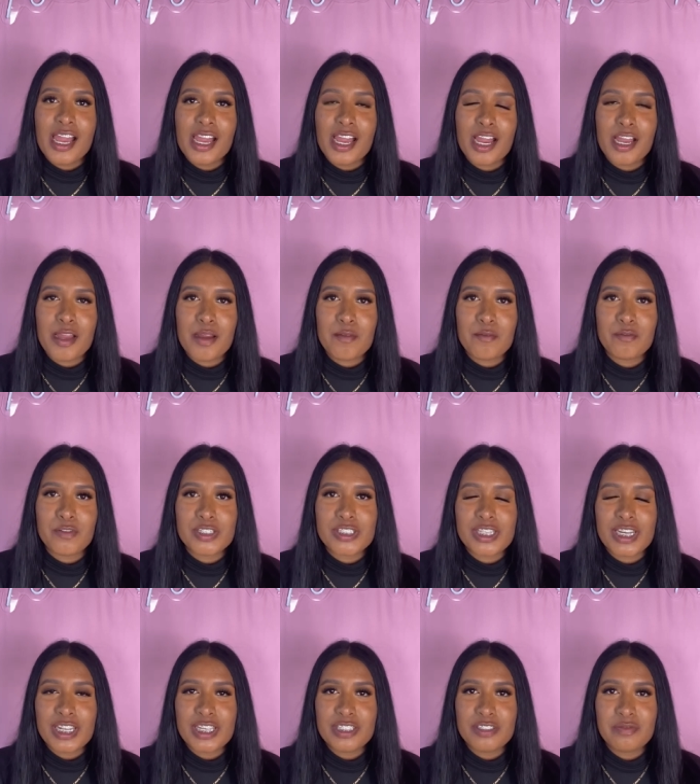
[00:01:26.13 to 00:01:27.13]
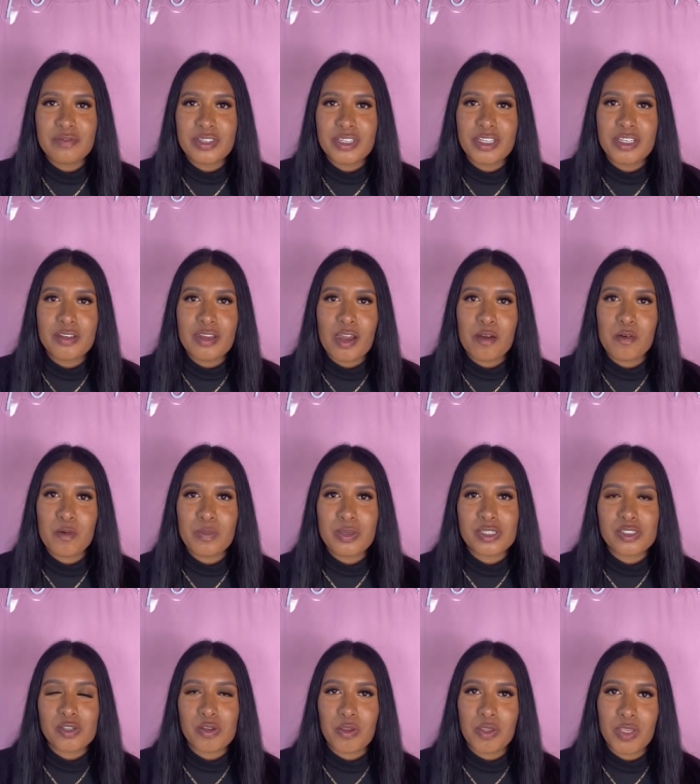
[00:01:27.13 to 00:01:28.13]
Um, for today's video, I will be
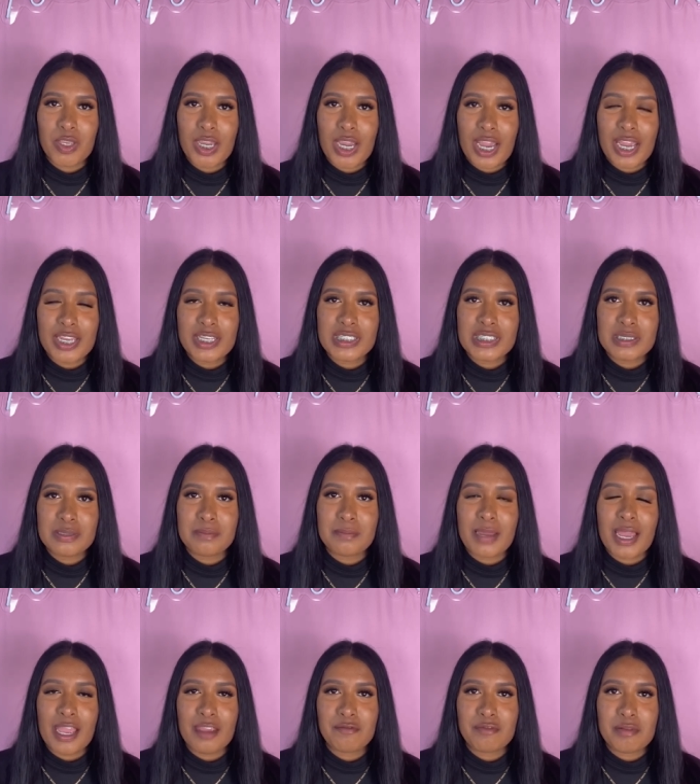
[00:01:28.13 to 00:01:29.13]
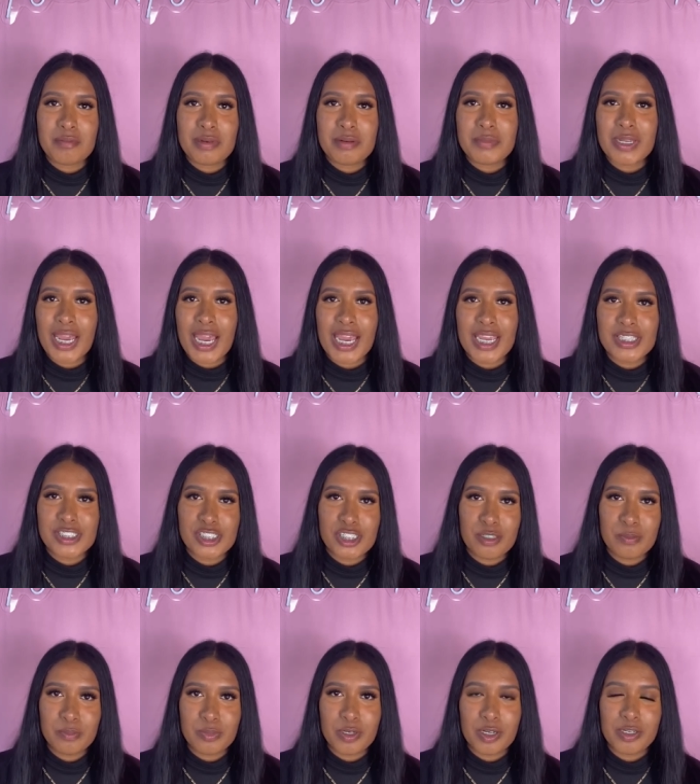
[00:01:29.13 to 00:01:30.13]
showing you guys my feminine hygiene
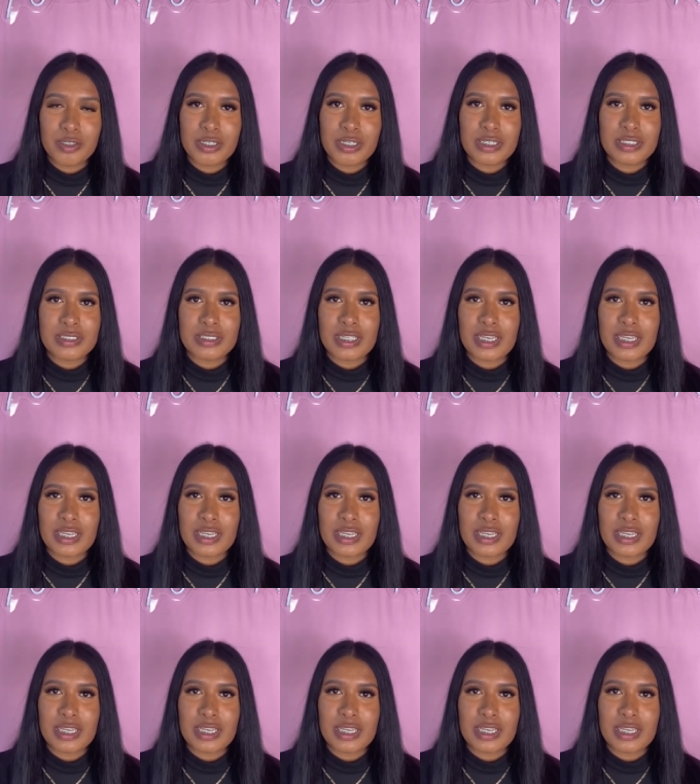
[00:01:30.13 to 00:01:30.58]
products